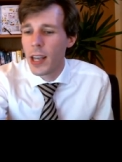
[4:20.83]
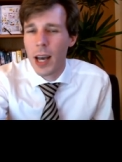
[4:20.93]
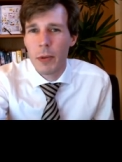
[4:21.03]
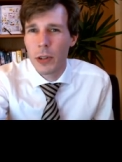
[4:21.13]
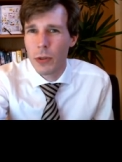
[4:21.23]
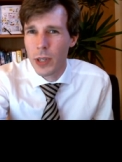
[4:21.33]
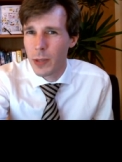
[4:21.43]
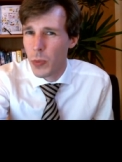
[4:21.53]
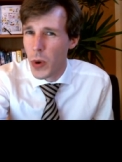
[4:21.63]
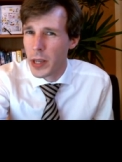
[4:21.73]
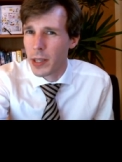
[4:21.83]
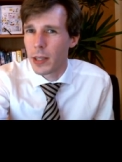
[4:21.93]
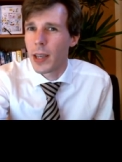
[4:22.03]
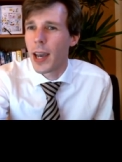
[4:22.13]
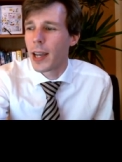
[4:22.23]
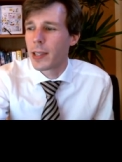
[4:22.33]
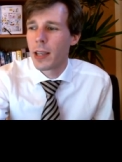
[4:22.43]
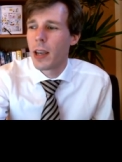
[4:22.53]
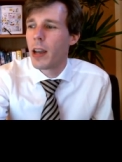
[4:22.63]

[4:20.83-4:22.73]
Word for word: I'm going to express it as